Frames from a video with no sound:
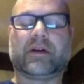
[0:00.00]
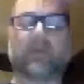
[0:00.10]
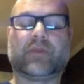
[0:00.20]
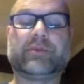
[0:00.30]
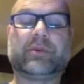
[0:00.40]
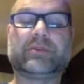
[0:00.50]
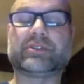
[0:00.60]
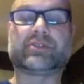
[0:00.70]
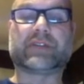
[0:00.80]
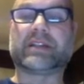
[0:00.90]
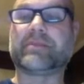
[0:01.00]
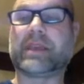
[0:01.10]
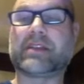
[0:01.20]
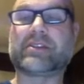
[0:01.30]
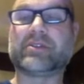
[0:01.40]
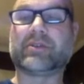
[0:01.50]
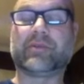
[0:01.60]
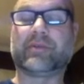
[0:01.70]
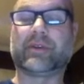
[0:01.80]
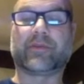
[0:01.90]
We will just try to make do
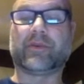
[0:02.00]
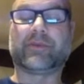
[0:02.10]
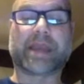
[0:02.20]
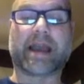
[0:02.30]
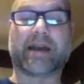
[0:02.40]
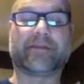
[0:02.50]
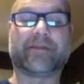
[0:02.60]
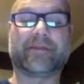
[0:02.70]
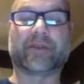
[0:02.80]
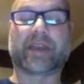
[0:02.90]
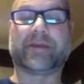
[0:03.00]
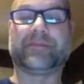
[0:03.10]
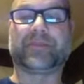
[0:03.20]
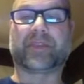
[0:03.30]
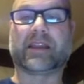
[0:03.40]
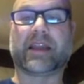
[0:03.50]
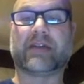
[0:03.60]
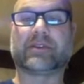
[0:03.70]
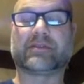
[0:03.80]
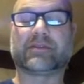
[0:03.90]
with what we have, okay, and
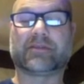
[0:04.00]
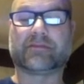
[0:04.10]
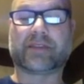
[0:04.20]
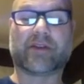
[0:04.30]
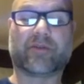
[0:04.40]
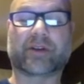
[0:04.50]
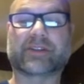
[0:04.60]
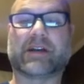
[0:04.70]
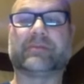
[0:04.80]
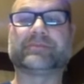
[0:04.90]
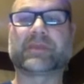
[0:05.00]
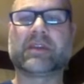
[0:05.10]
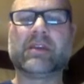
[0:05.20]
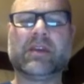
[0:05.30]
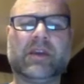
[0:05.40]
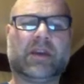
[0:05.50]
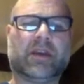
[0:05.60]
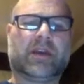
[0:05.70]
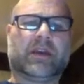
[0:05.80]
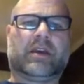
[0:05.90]
how it works out.
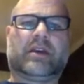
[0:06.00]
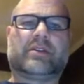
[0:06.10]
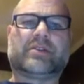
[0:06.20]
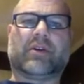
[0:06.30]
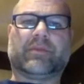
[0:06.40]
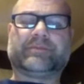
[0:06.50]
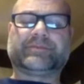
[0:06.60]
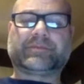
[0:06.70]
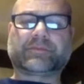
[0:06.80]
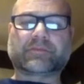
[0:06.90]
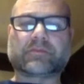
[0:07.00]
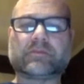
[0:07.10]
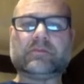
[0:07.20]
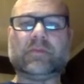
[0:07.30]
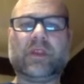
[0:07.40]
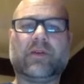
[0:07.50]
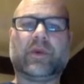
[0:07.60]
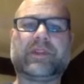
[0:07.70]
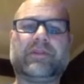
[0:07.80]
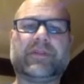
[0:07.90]
So,
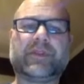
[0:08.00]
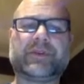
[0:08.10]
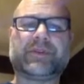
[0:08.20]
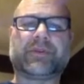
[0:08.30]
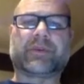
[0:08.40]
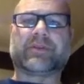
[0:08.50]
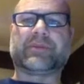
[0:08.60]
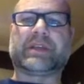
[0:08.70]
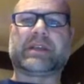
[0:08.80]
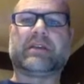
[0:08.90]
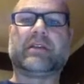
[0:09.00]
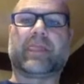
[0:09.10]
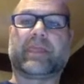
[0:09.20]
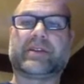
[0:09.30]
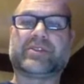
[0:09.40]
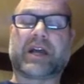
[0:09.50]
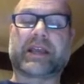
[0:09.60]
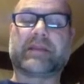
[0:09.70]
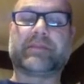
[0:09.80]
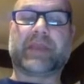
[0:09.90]
without further ado, I'm going to read The
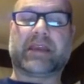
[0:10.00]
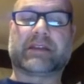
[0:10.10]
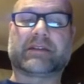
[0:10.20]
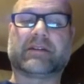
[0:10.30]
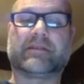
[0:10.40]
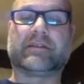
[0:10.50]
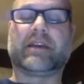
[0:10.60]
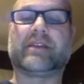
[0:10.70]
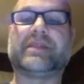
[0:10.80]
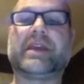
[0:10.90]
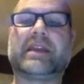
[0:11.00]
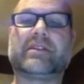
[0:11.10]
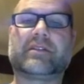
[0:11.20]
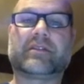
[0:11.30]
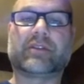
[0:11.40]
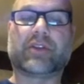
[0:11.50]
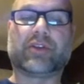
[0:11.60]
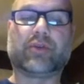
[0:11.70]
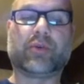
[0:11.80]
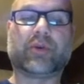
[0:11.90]
Giant Panda, and then
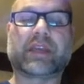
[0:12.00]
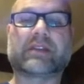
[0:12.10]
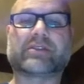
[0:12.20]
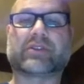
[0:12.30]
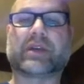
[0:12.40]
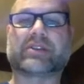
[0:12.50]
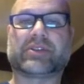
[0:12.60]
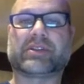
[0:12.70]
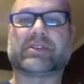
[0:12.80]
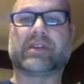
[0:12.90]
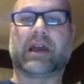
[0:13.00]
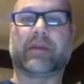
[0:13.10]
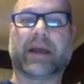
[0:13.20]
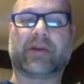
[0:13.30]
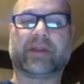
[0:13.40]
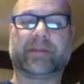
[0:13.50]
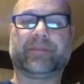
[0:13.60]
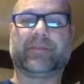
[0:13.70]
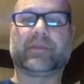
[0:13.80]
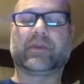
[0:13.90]
you will answer questions about it,
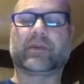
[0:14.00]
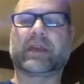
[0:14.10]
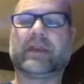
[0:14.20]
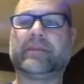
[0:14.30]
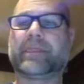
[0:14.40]
okay?